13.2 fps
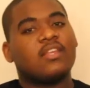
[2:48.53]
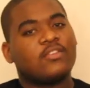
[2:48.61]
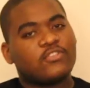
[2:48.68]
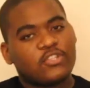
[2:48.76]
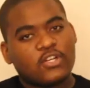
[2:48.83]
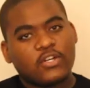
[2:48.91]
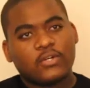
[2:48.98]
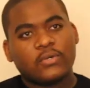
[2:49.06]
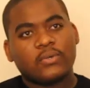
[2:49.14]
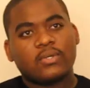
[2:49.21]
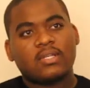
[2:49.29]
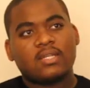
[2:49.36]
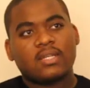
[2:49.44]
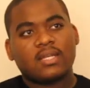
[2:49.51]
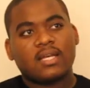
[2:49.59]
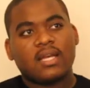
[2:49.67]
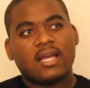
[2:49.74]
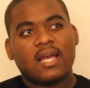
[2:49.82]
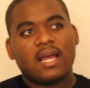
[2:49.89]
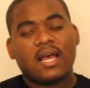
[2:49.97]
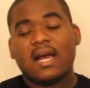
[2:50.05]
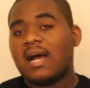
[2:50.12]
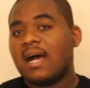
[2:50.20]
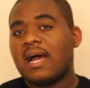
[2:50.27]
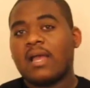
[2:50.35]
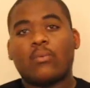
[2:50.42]
So
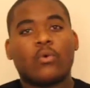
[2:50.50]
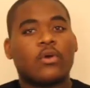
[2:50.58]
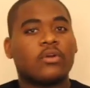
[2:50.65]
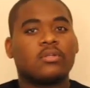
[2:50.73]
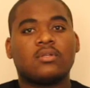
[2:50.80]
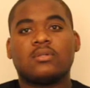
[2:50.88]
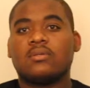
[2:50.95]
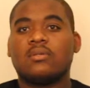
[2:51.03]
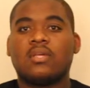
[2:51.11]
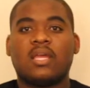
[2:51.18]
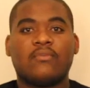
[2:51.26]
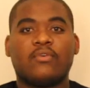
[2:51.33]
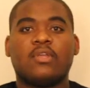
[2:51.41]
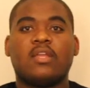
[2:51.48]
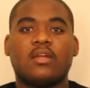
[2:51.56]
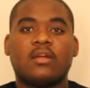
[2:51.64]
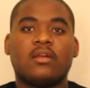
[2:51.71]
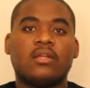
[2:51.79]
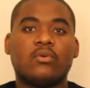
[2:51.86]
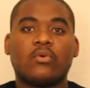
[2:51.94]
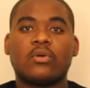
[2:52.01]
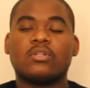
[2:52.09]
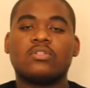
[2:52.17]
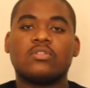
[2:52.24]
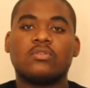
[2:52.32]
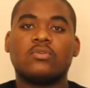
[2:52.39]
I worked every year in
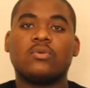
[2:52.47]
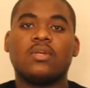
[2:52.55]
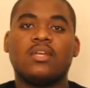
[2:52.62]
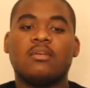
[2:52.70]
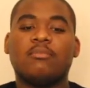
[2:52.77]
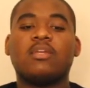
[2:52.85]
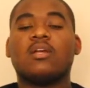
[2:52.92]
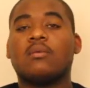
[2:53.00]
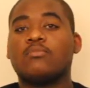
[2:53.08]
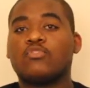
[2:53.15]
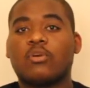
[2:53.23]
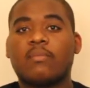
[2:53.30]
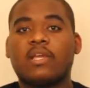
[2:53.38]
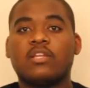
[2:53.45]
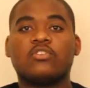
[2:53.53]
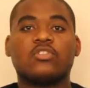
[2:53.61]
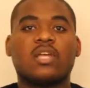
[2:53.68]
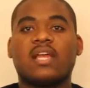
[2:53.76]
order to become drum majors.